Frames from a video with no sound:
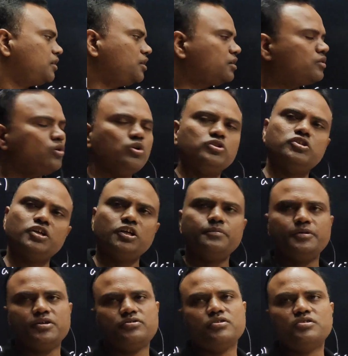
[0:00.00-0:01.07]
Here
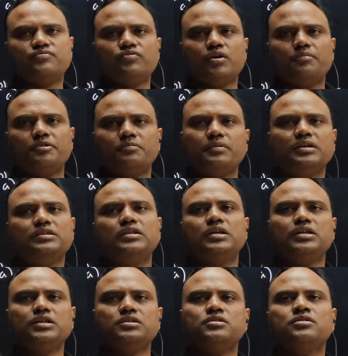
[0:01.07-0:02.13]
conjugate base is formed, but
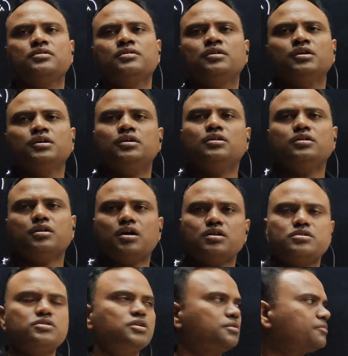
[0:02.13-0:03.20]
that is
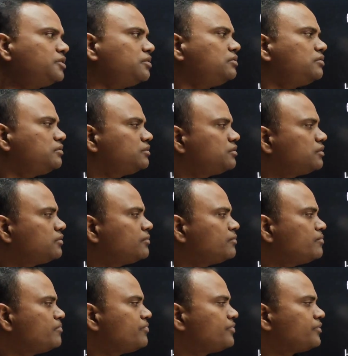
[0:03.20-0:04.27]
not stable
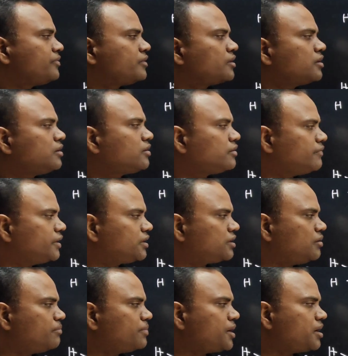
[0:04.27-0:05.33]
when
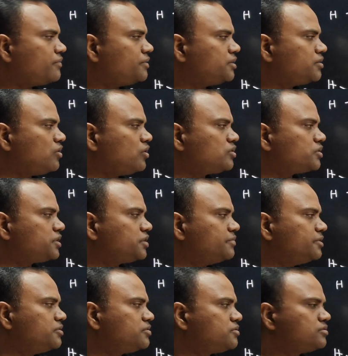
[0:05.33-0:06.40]
compared with the
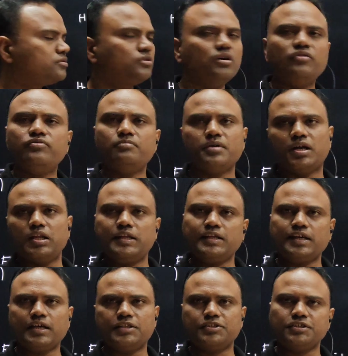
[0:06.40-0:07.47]
conjugate base of
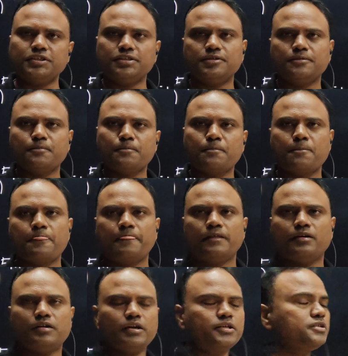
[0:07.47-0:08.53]
malic acid.
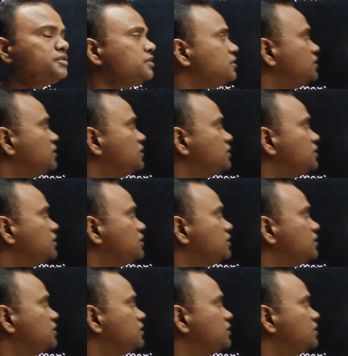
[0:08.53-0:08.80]
Right.